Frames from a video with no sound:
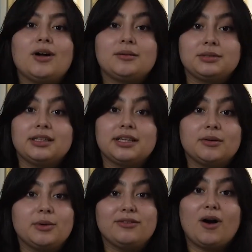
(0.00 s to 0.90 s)
comes the thing
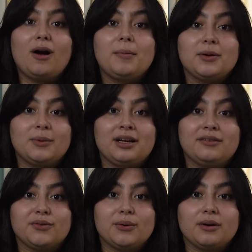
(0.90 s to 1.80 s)
that we've all been waiting
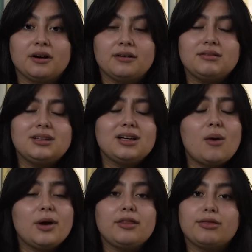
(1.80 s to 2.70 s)
for,
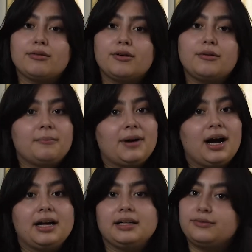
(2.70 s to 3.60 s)
going through
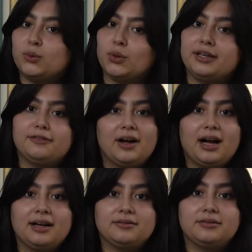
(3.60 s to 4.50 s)
my
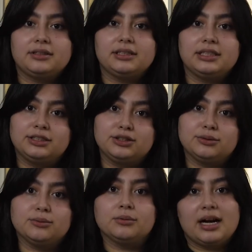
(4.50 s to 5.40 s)
forty-five inch
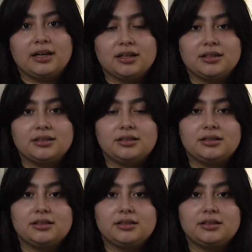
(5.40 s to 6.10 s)
records.